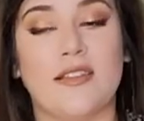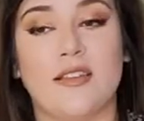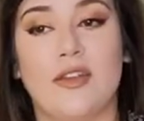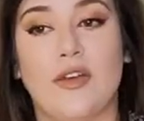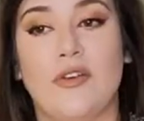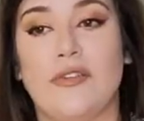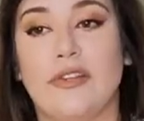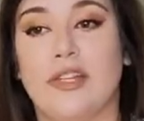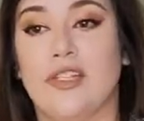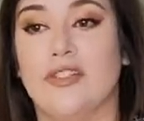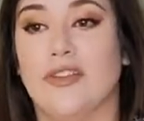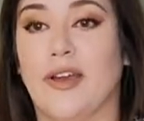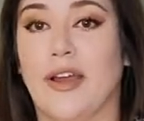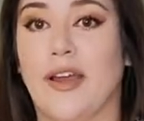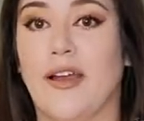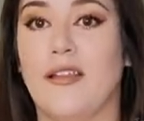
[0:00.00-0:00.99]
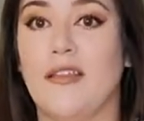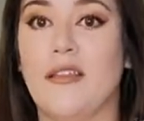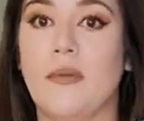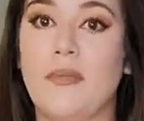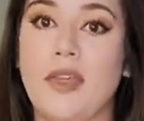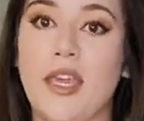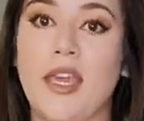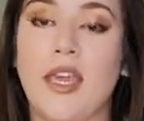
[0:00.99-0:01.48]
and hopefully try on
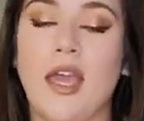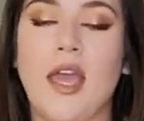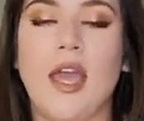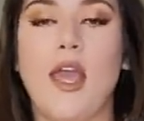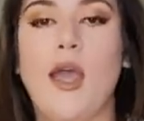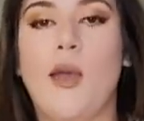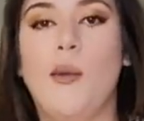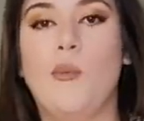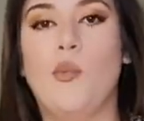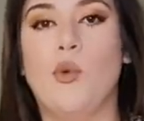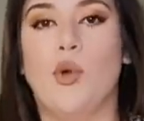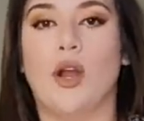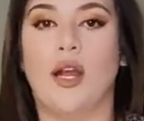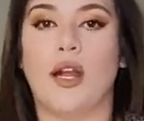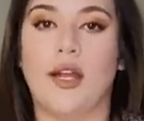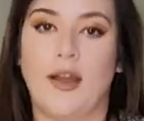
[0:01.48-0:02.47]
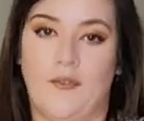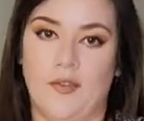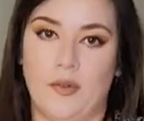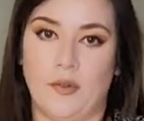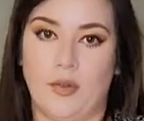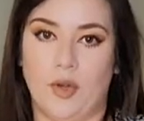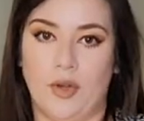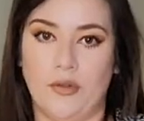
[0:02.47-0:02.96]
something more
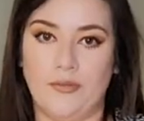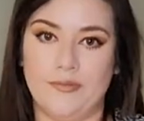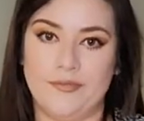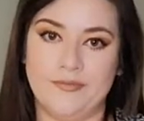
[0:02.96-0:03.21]
comfortable.